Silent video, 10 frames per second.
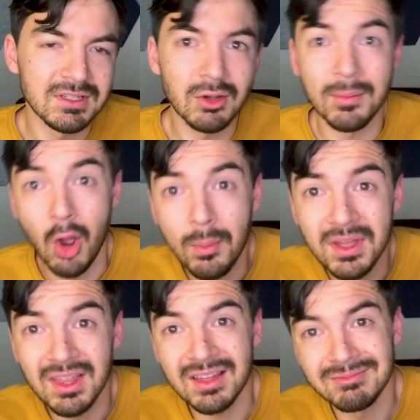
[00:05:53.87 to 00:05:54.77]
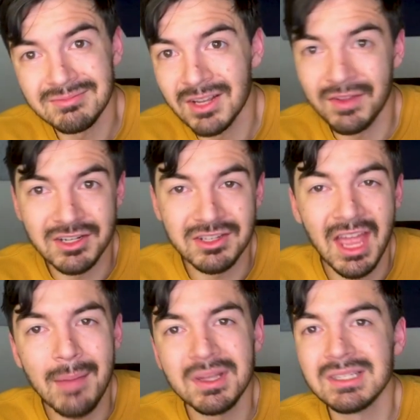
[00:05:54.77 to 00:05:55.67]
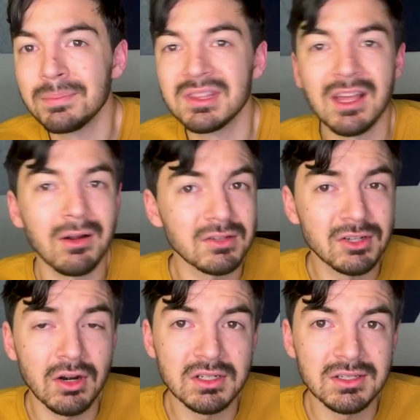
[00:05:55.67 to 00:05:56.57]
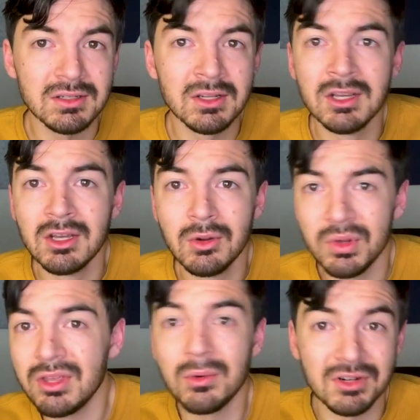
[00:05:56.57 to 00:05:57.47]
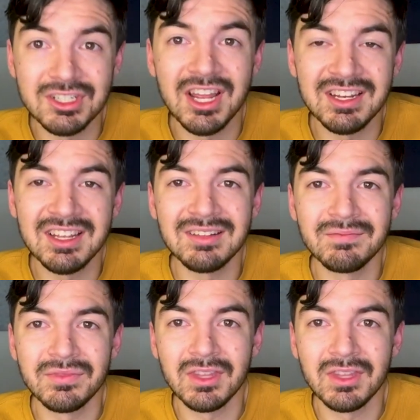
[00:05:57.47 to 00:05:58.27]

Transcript: So I'm hoping that eventually happens, but that all starts with you understanding